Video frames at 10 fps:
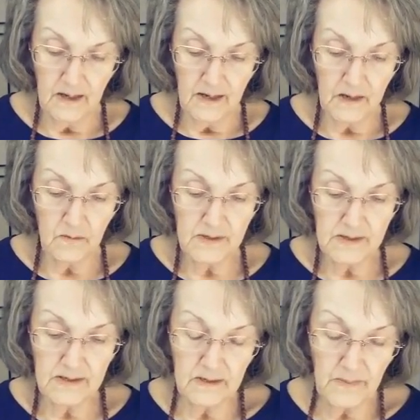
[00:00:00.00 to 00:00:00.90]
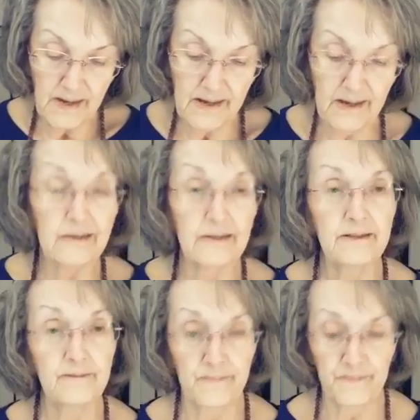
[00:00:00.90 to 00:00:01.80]
It was sent by
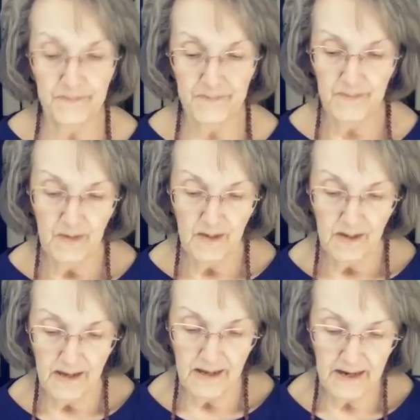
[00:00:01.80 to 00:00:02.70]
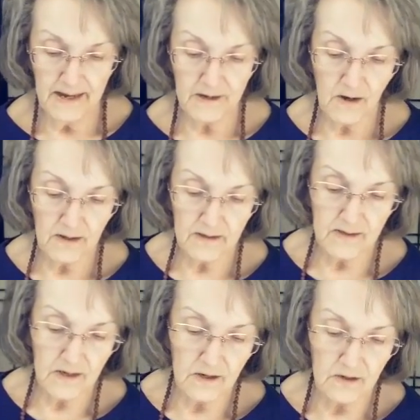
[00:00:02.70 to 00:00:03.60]
Ellen, and I call
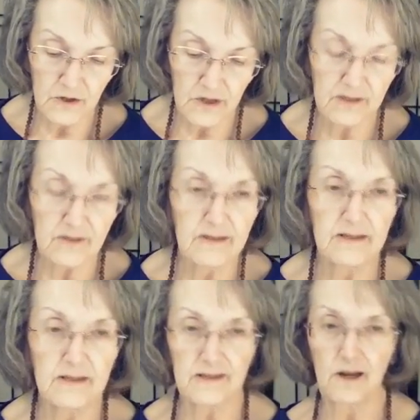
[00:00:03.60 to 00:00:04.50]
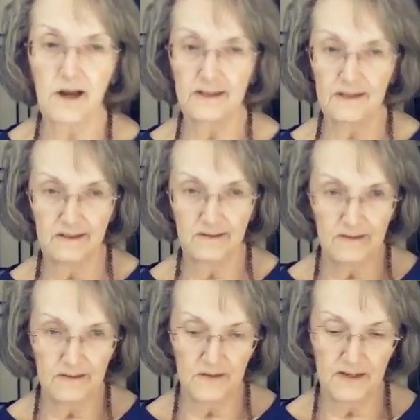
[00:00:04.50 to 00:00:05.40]
this her Just This Gata,
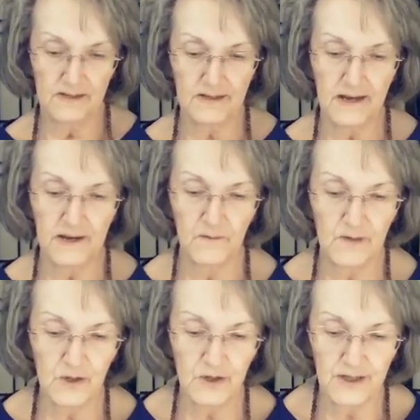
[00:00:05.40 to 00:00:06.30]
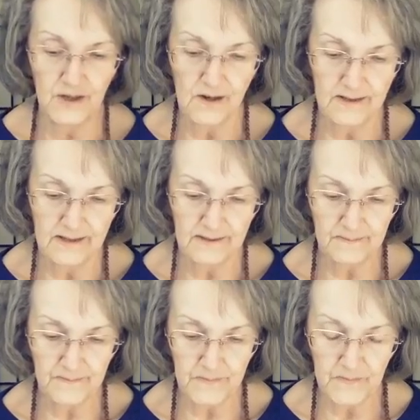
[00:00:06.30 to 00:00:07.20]
because that's kind of what she called it.
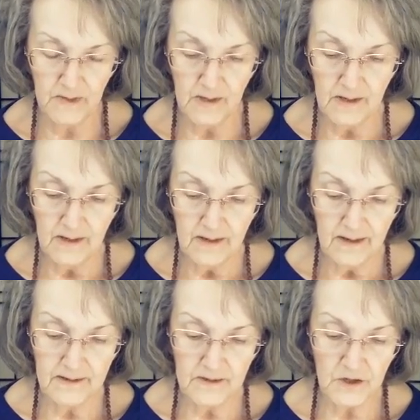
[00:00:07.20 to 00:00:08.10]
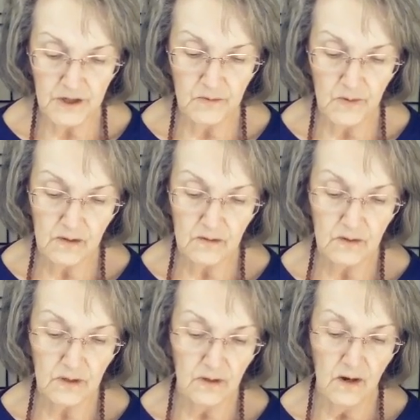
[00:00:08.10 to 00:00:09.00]
And she
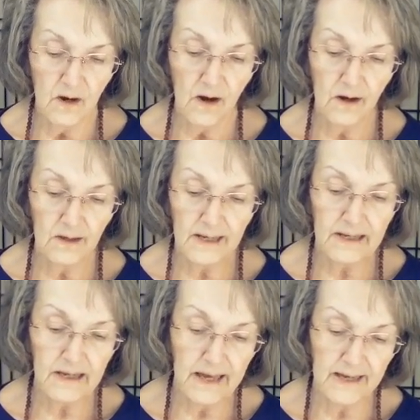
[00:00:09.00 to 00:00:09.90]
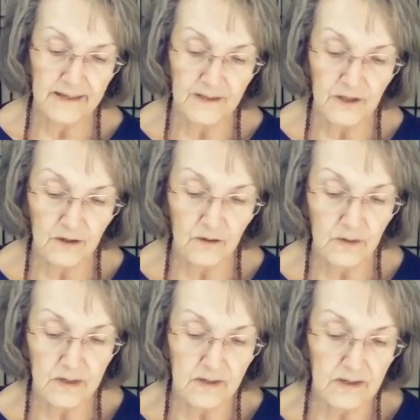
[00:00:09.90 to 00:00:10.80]
wrote, "All I can do
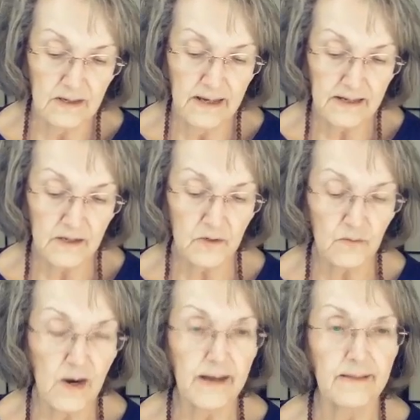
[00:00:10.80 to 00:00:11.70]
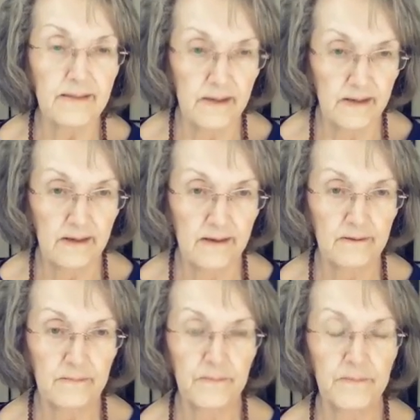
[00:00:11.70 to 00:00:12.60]
is the next right thing,
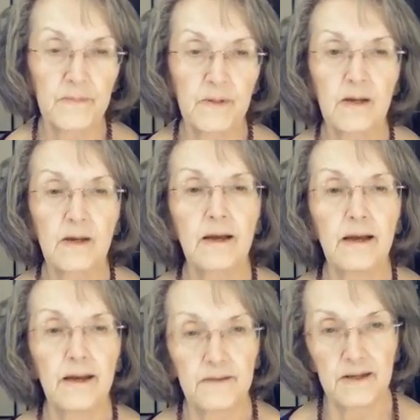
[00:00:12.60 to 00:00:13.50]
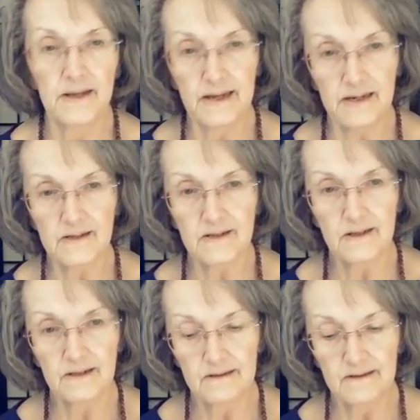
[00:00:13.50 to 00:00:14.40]
and the
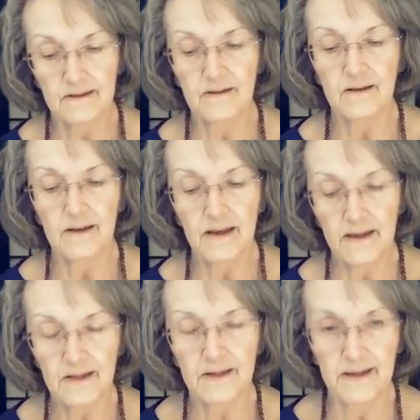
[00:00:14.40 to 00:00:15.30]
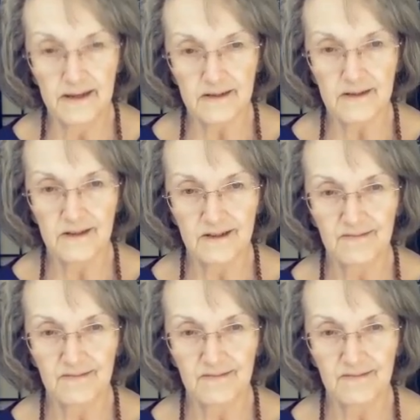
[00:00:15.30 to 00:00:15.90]
next, and the next."